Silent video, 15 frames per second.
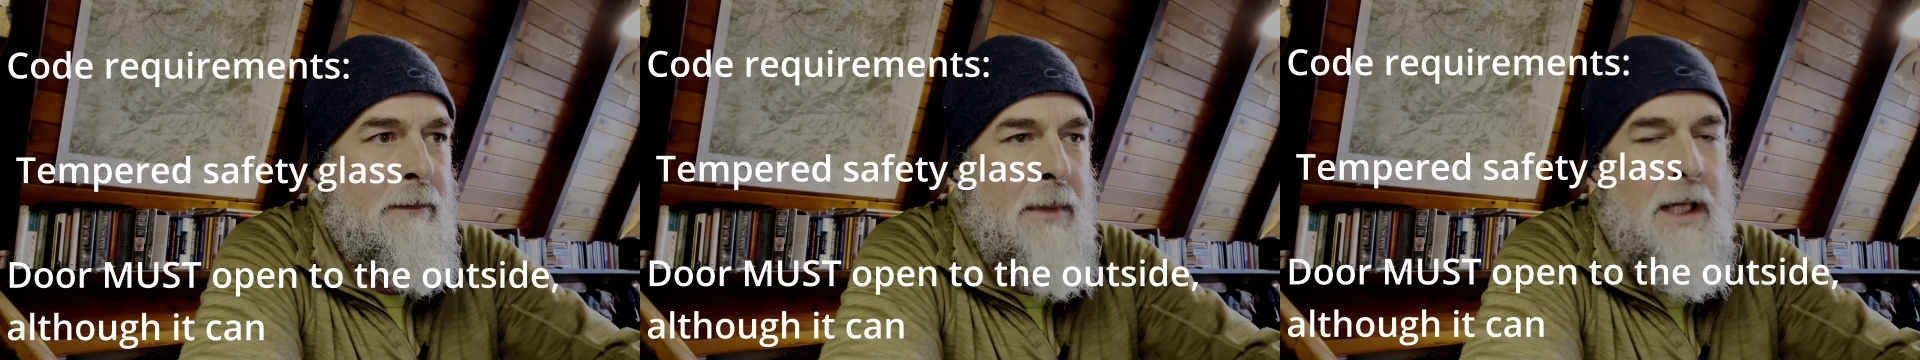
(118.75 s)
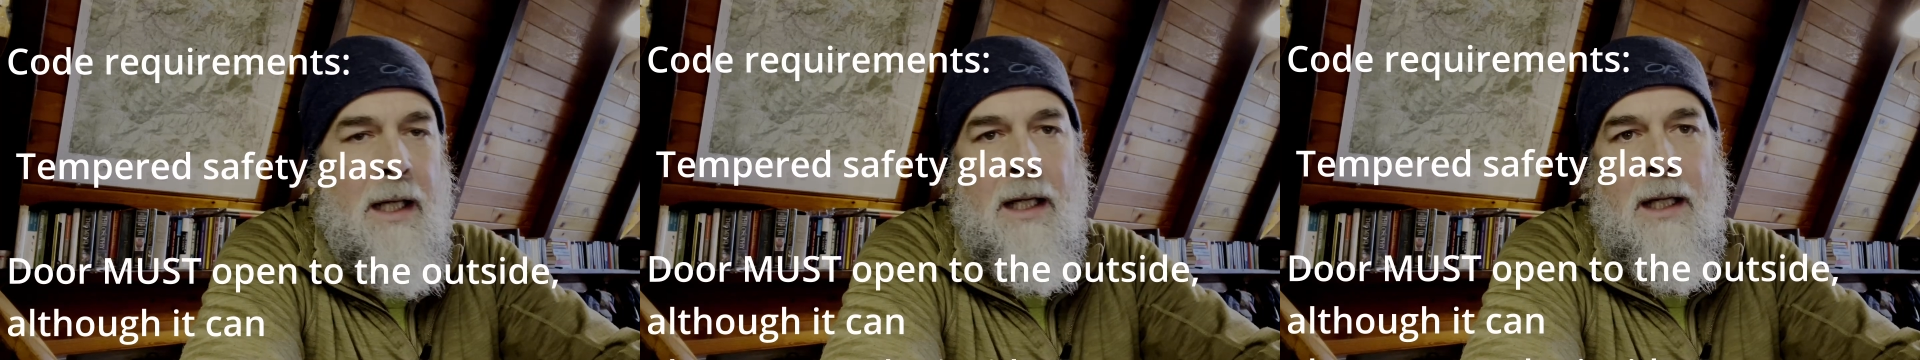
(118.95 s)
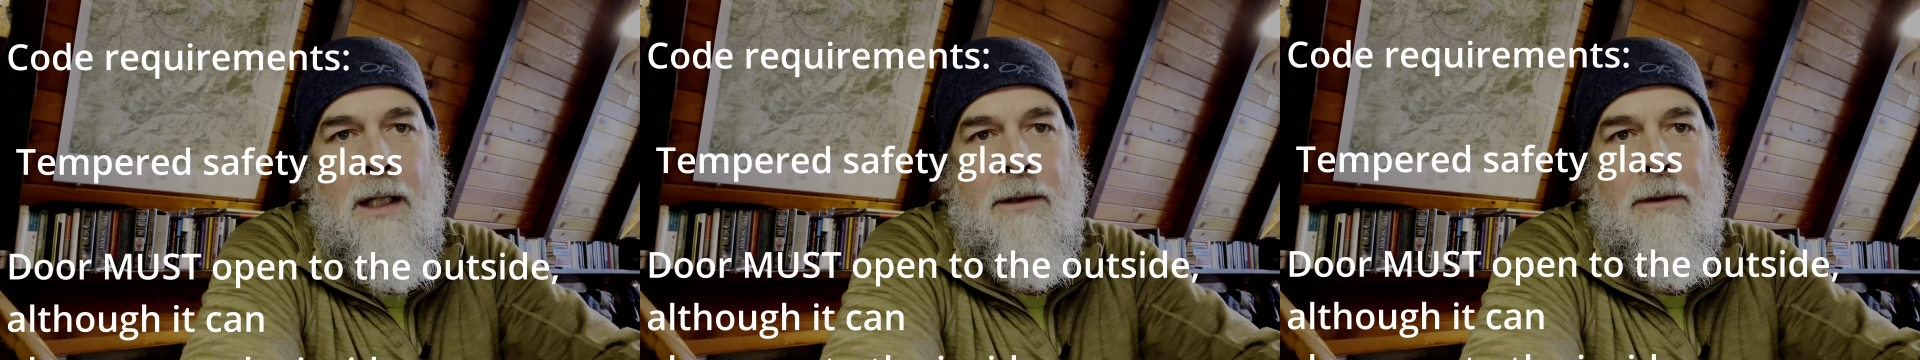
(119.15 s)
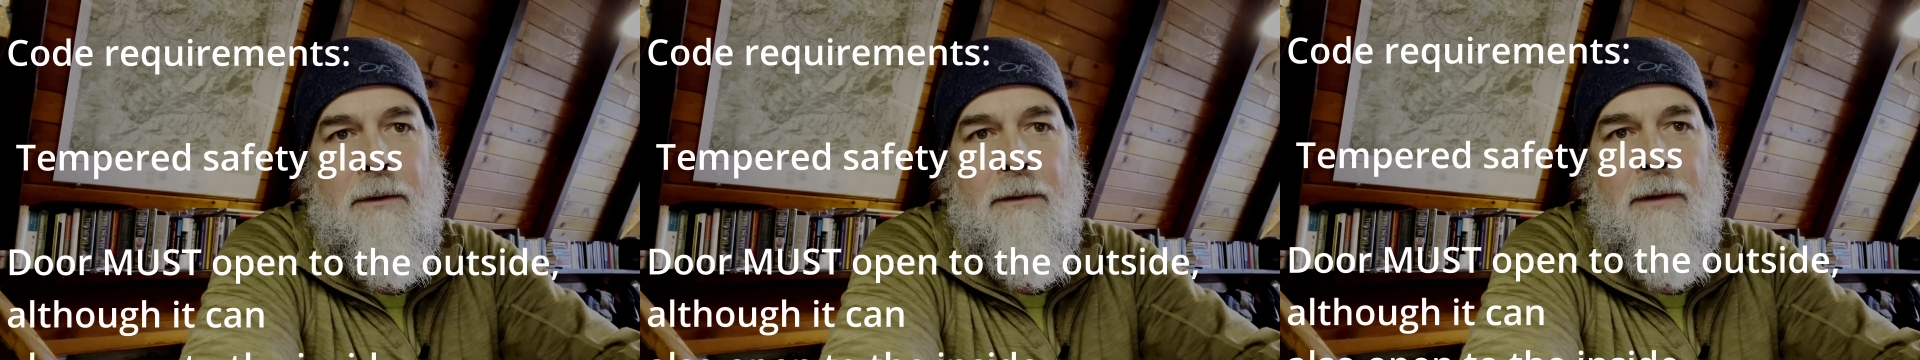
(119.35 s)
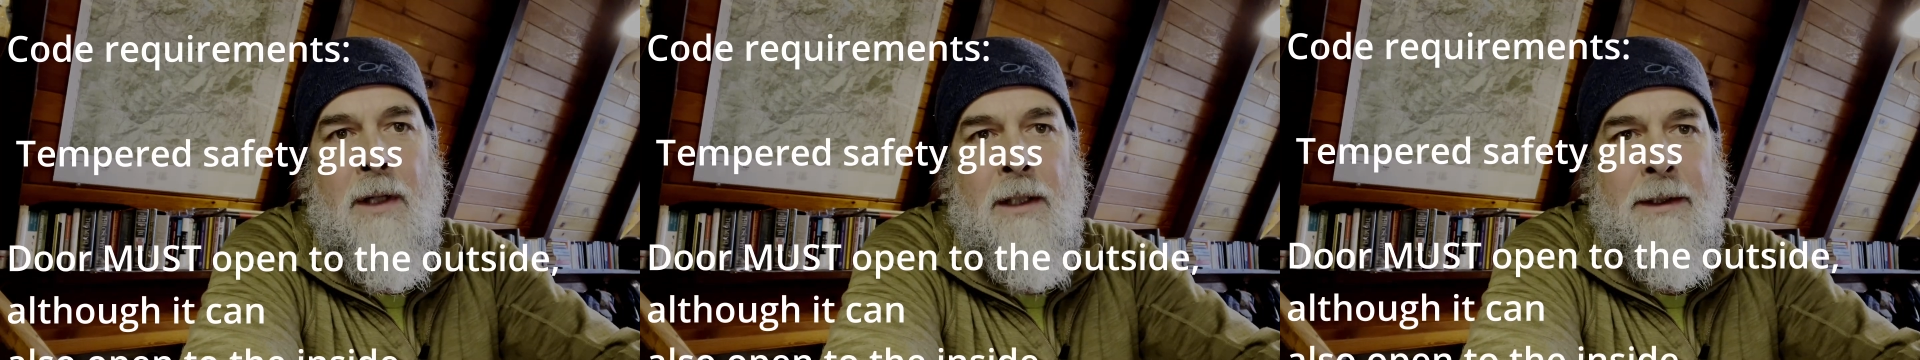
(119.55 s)
and you
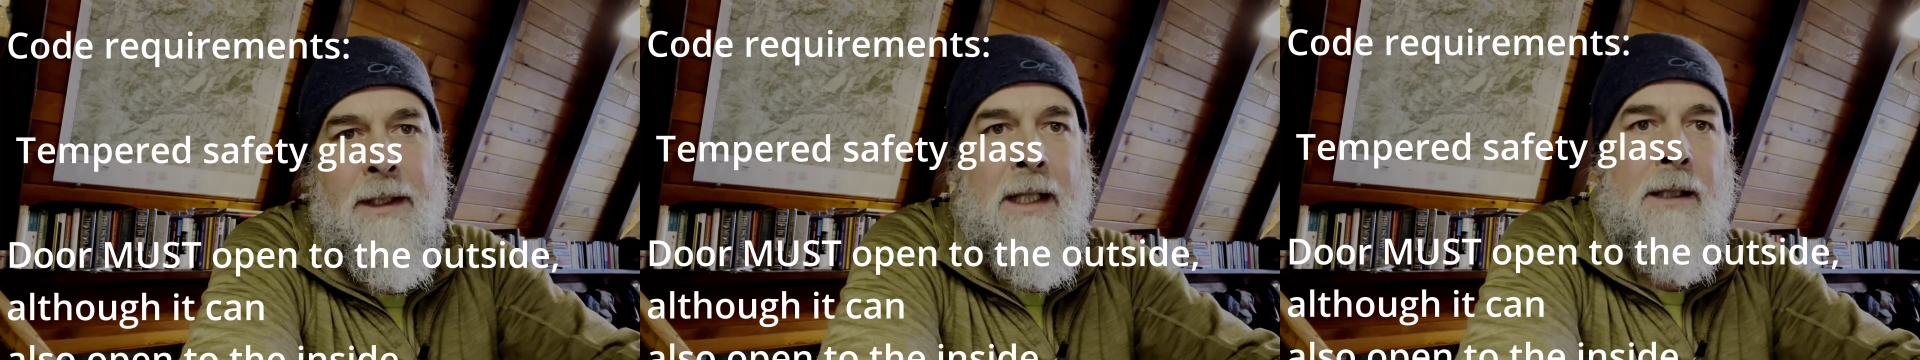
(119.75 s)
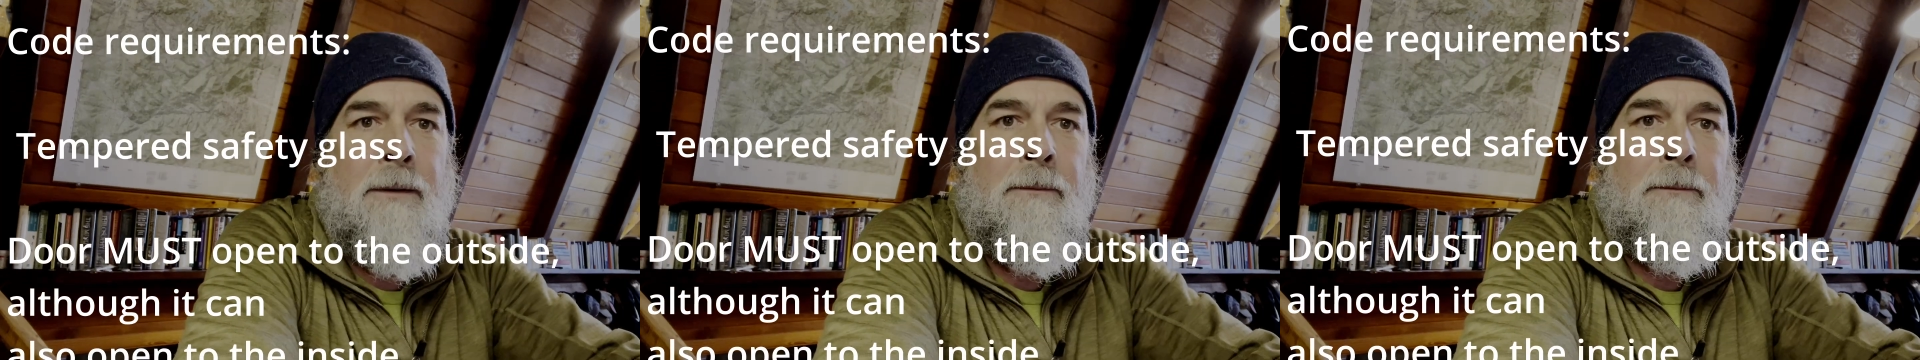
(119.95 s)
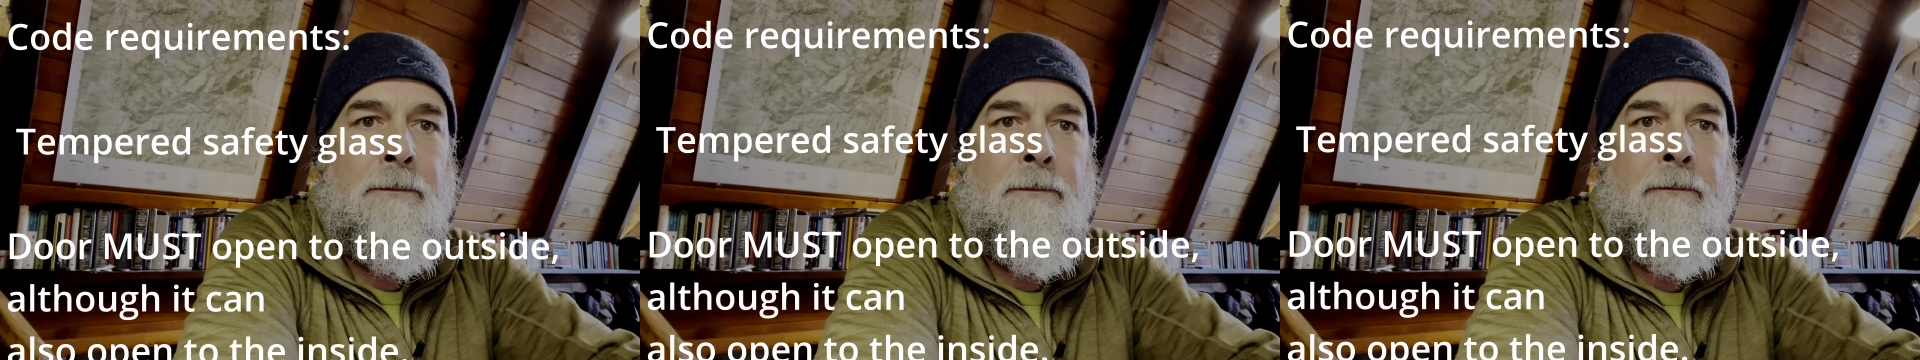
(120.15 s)
fall down